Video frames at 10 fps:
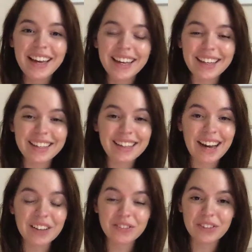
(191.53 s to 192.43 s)
in
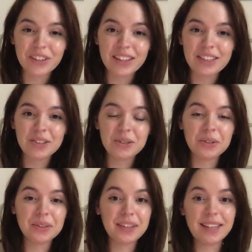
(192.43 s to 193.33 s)
California to
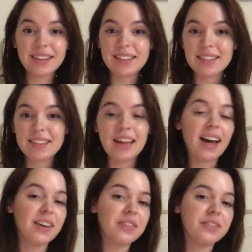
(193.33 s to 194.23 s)
create this
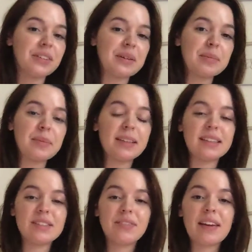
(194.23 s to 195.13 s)
life for him and
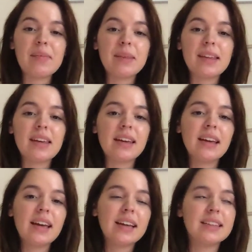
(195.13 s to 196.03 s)
his family
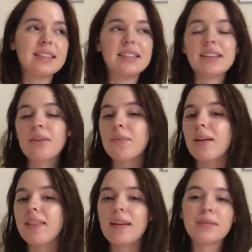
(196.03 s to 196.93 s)
because he didn't
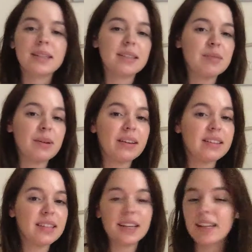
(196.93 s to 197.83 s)
want them to
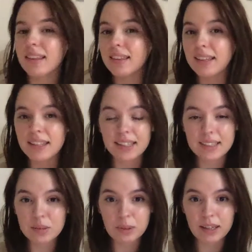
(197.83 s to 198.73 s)
experience anything that he
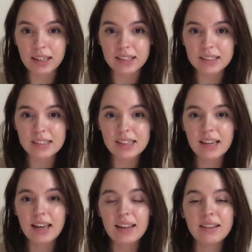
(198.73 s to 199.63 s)
experienced
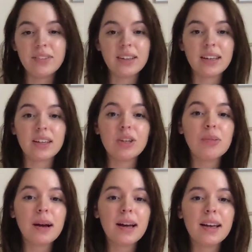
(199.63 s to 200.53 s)
living in
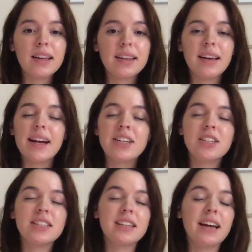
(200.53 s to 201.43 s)
Cuba. He
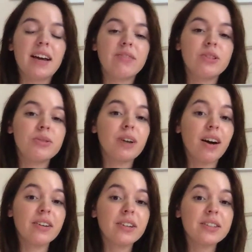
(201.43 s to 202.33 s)
actually did have two
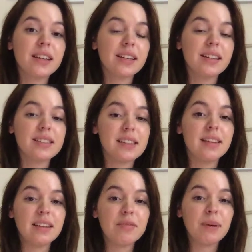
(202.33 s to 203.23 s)
daughters that he did
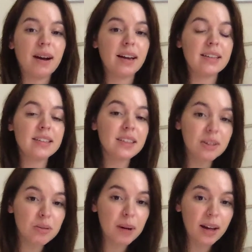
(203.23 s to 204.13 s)
leave behind in
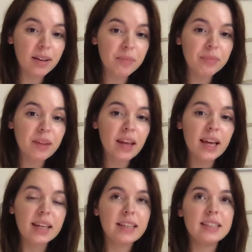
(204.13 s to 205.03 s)
Cuba.
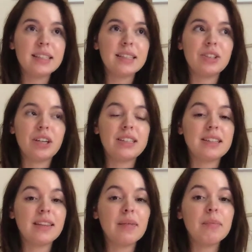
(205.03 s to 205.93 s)
He did try to
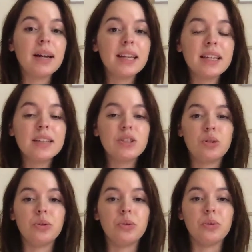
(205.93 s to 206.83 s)
send them money
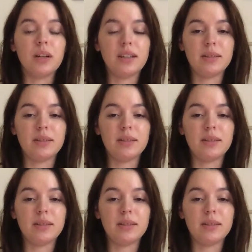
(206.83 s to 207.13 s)
to